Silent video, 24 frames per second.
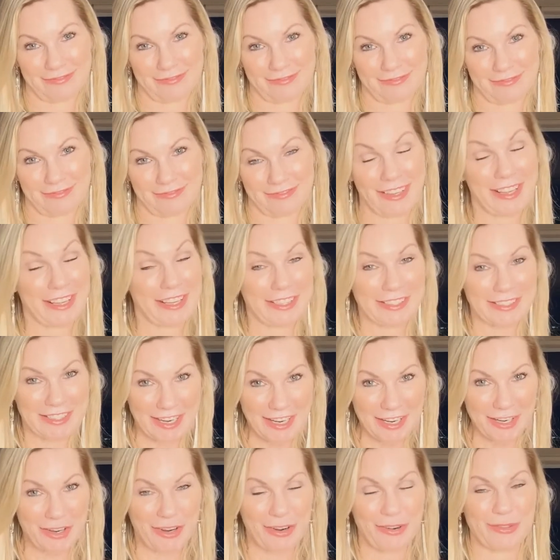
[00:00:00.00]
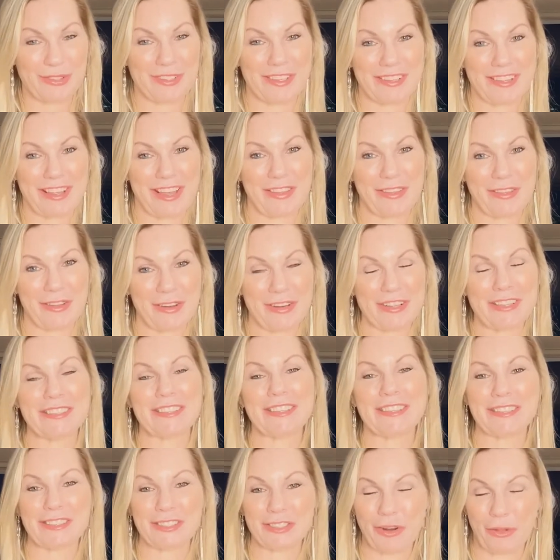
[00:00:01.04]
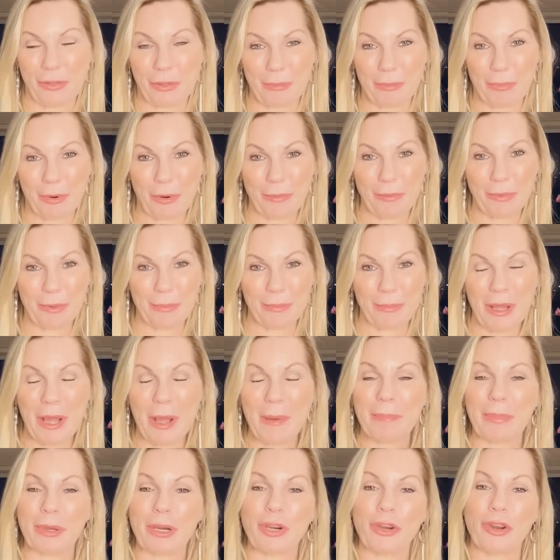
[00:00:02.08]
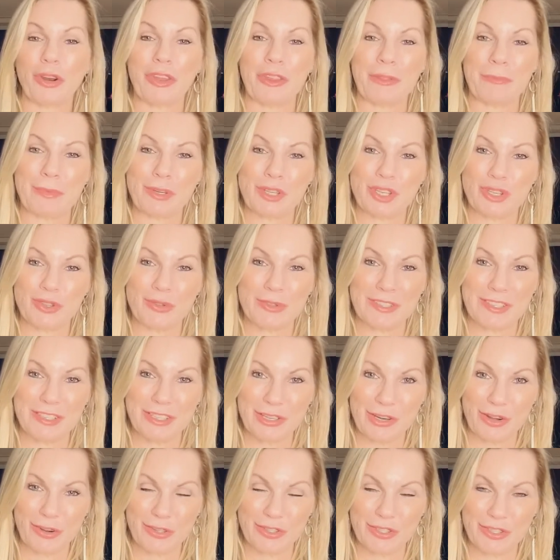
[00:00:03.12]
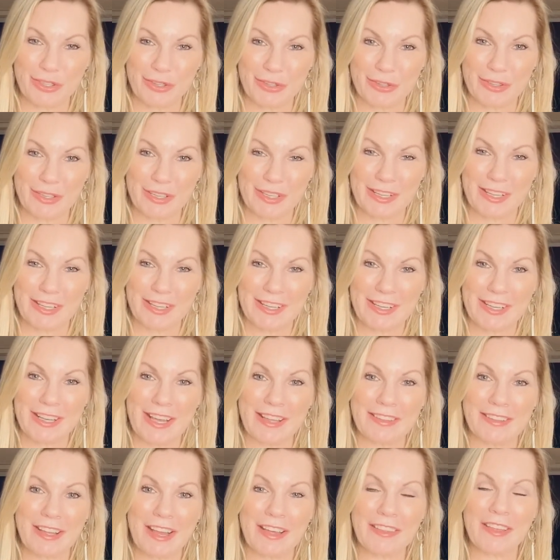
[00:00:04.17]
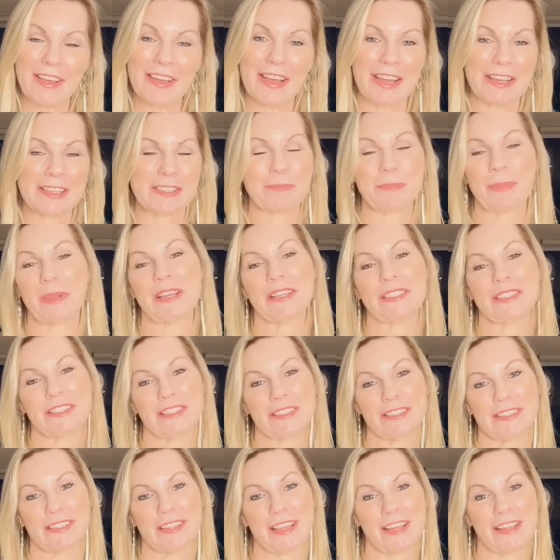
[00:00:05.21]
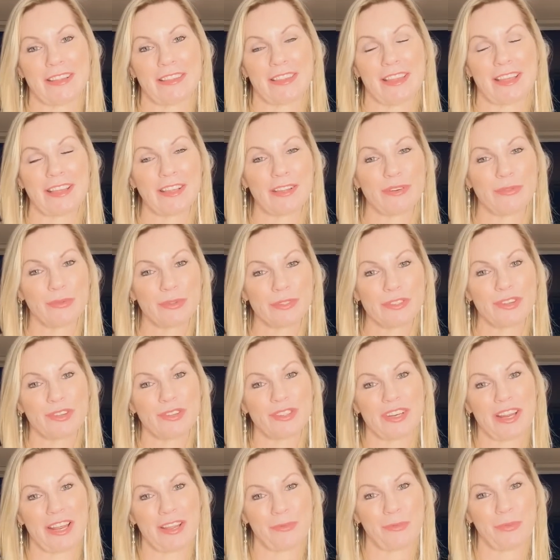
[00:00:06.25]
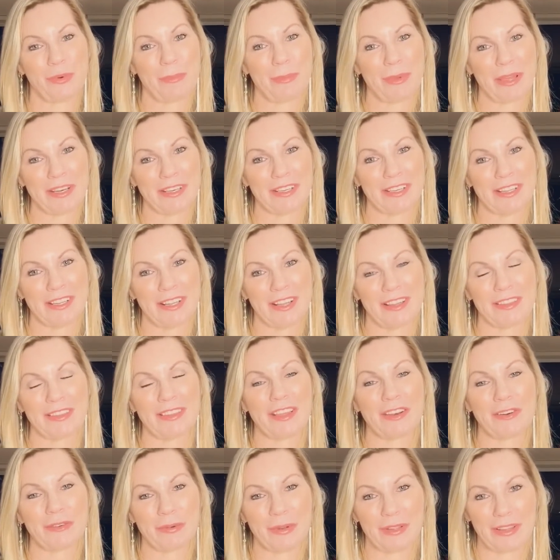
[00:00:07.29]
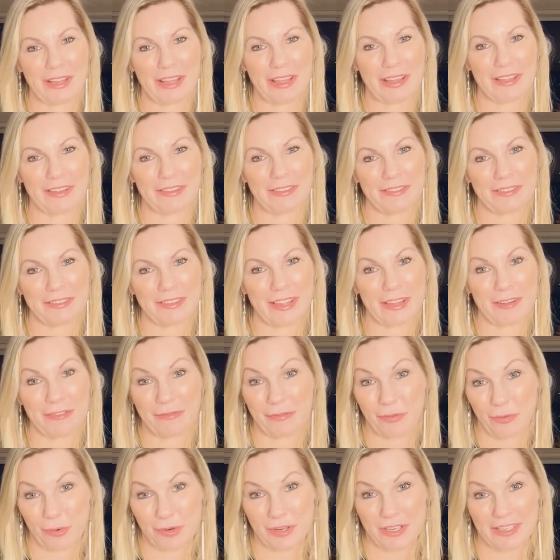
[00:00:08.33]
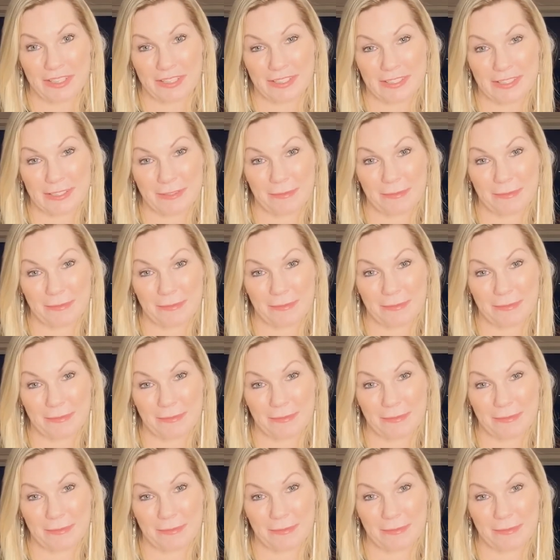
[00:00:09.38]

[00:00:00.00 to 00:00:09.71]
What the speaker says: they can date girls in their 30s. This is not the problem, but a lot of them are choosing not to. And the other aspect is that they can also date women that are in their 40s.